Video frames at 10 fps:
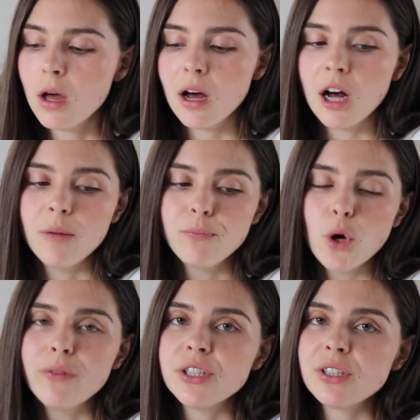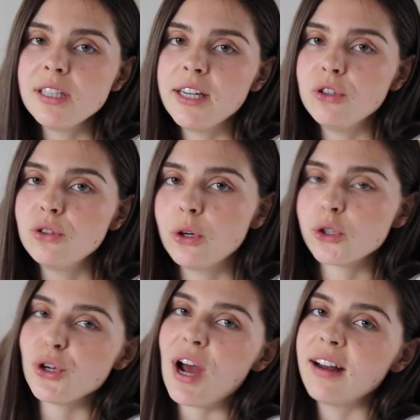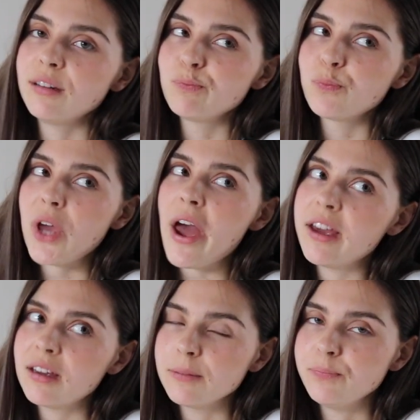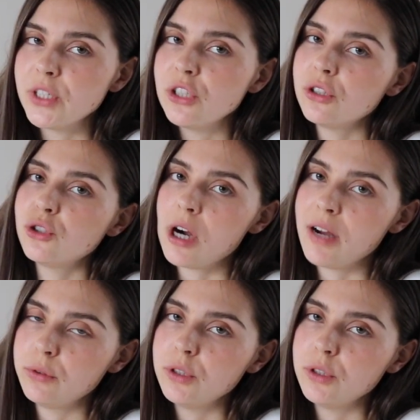Obviously, like you could also add cake into the trifle,